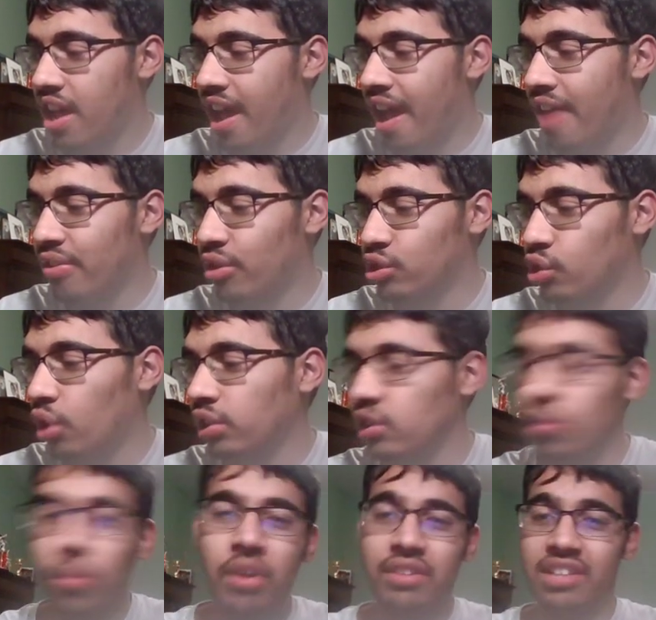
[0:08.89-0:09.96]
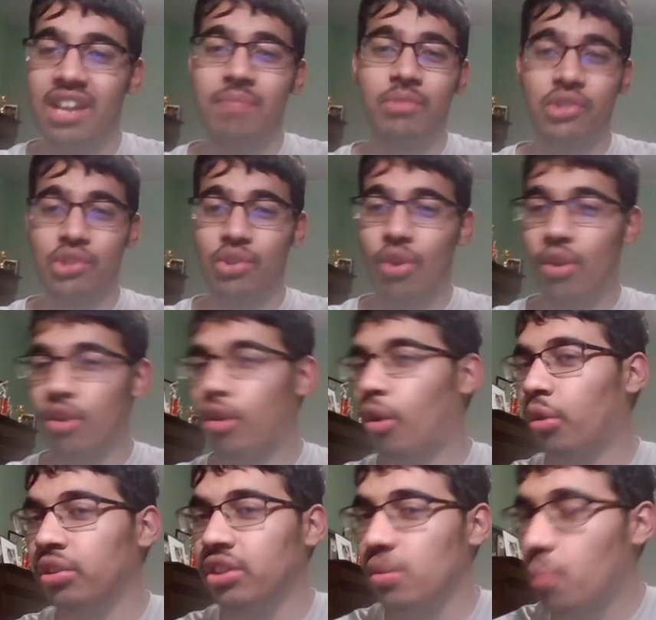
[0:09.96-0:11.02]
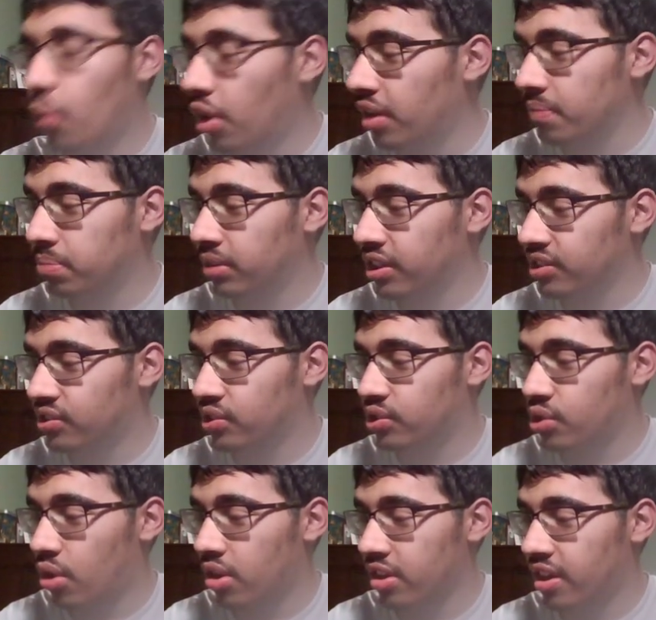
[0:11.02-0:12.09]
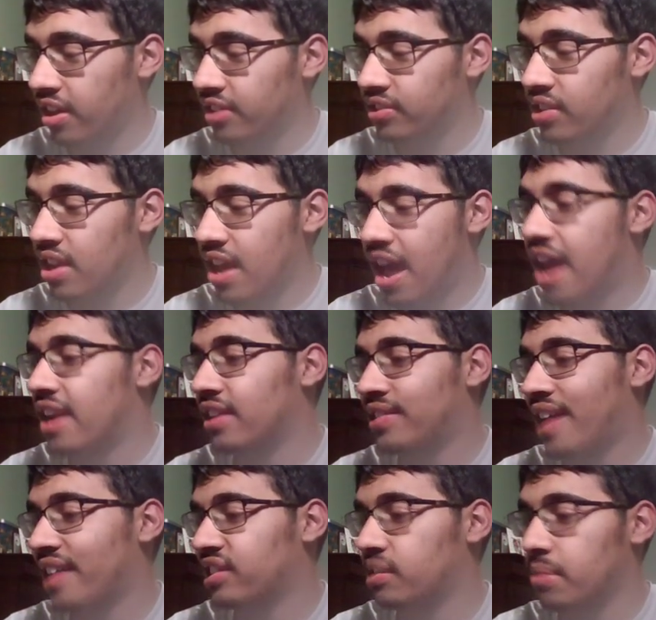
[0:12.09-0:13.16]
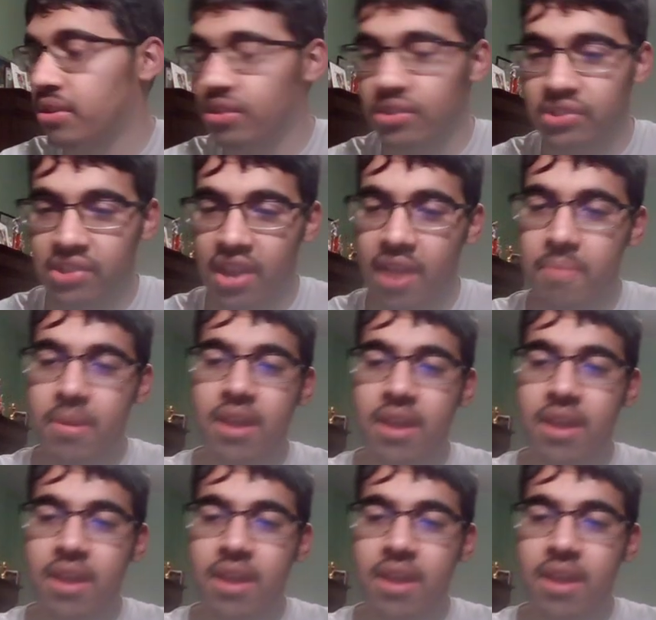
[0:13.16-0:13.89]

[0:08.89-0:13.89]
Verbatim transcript: And there's only one game to start, only one place to start, guys, and it has to be this game.